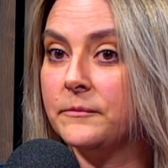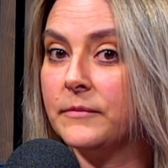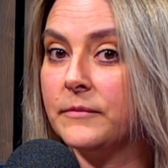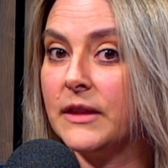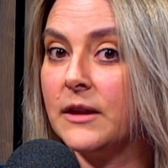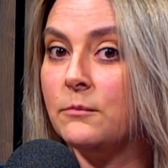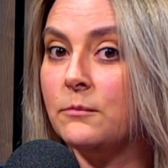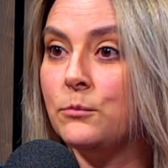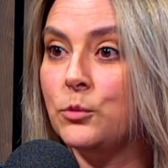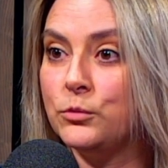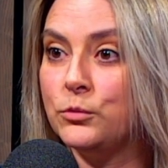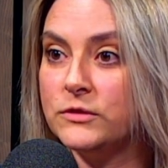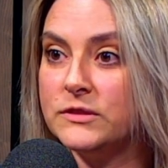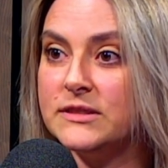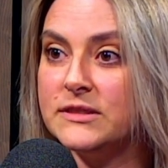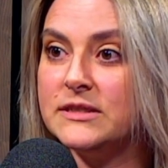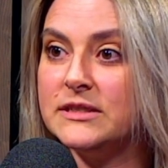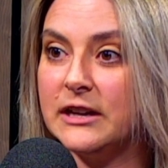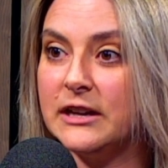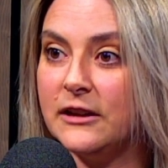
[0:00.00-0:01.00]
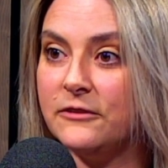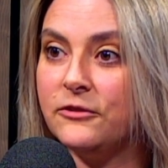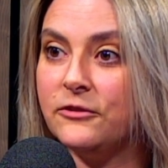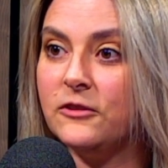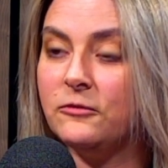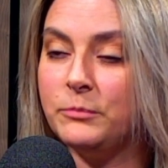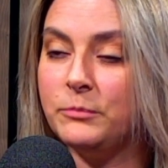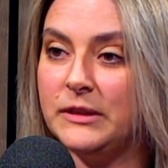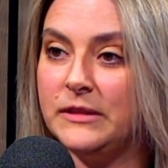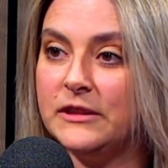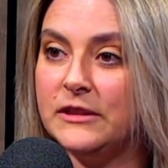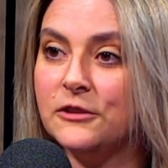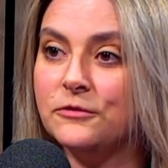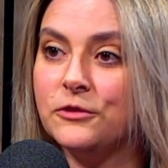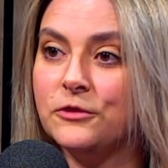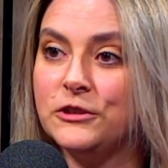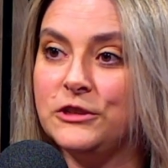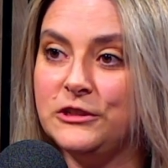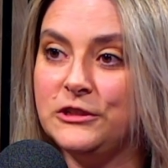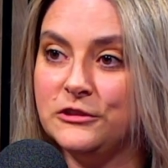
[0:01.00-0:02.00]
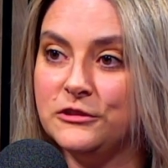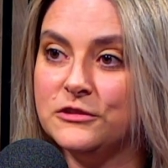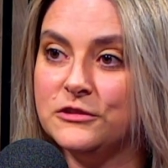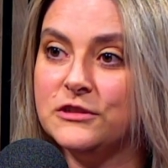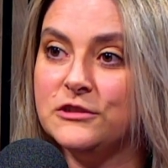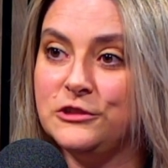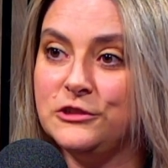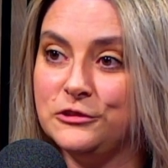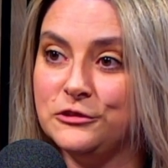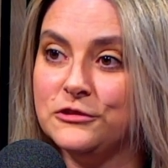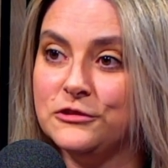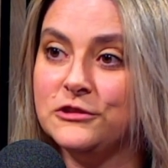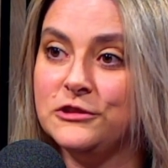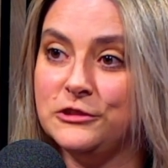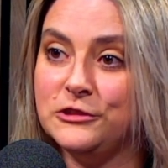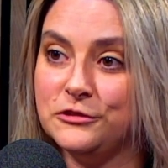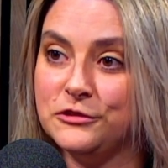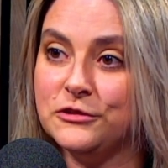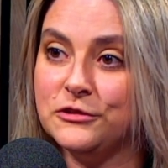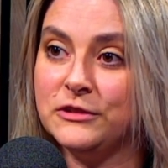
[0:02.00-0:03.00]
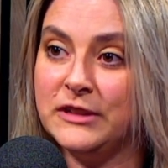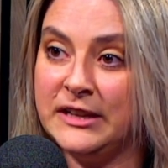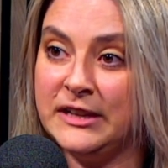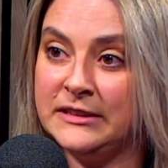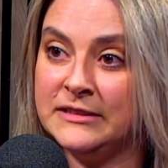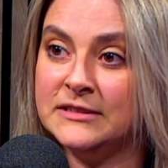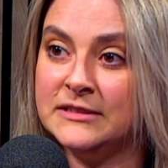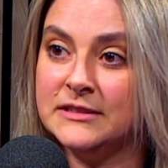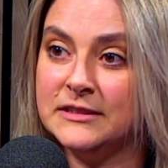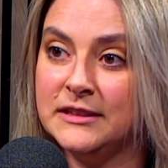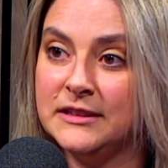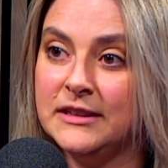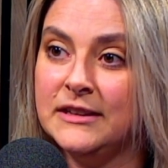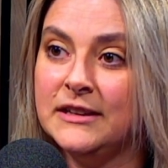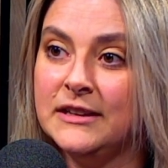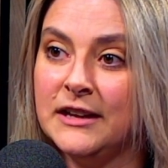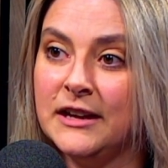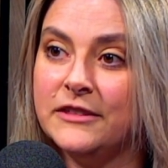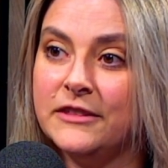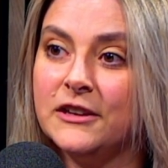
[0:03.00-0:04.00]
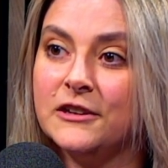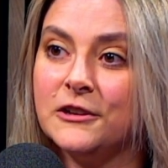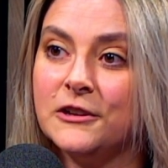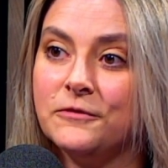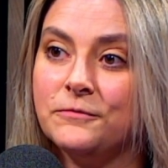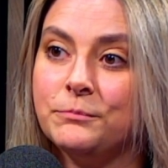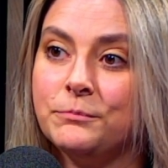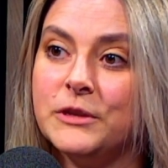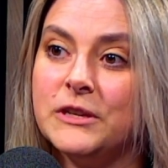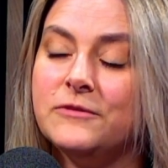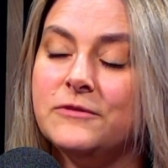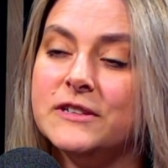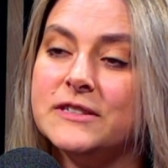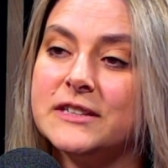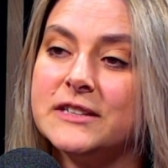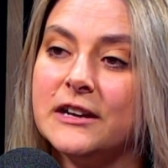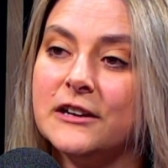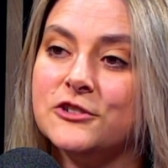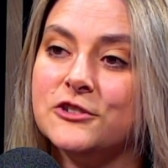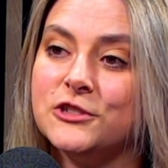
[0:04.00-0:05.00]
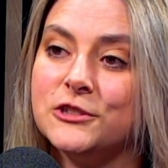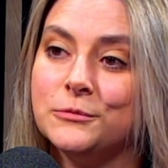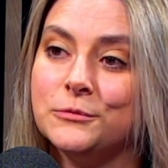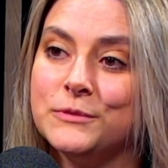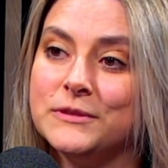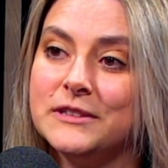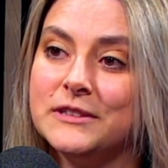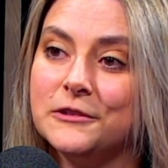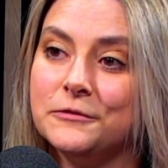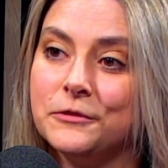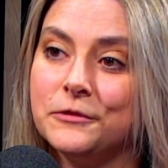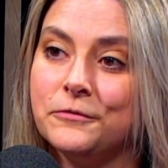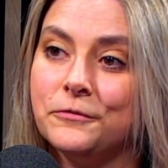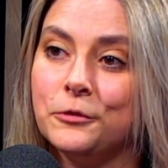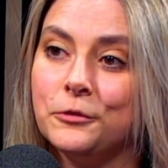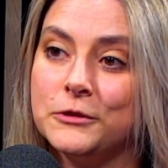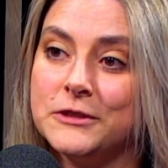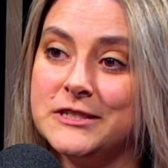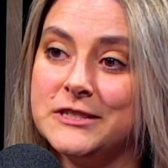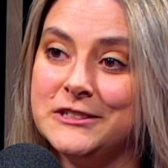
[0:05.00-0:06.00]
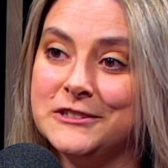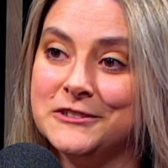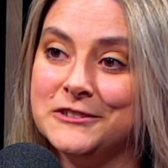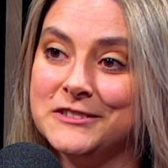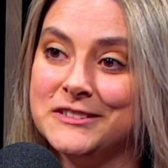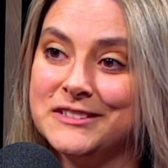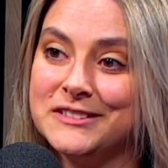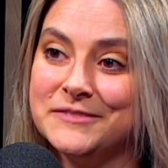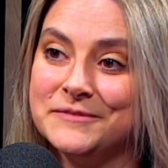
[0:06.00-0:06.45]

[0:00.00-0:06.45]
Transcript: Most staff have been there for years and years and years on end. I think our previous cashier was there for 40 years.